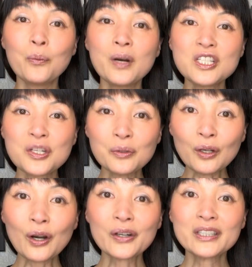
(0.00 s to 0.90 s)
What you
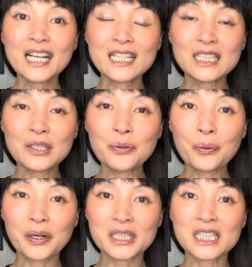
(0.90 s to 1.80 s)
learn is
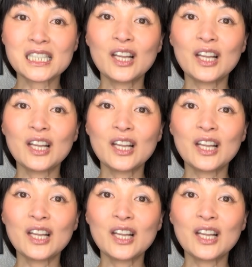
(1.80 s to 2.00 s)
yours.